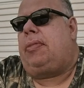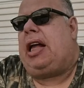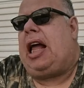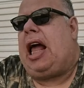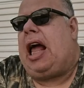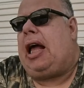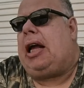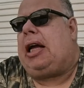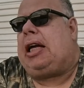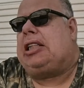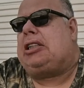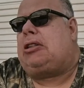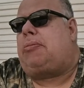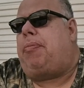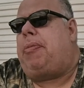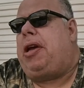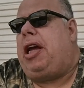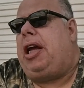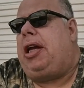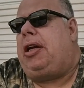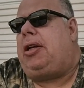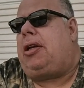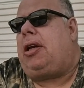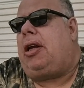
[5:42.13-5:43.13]
Angus
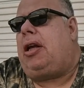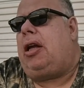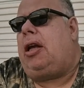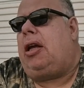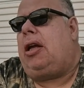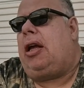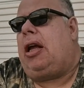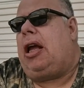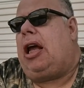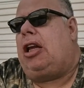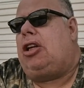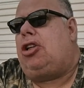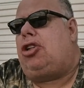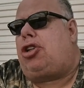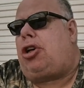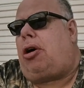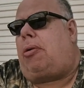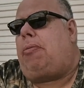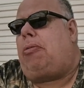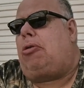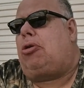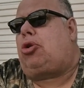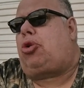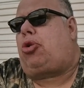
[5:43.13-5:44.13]
meat and
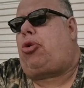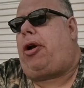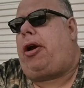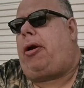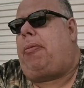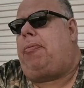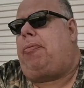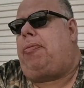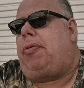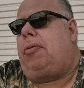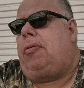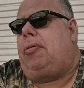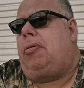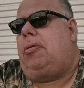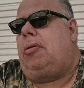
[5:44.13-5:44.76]
jumbo shrimp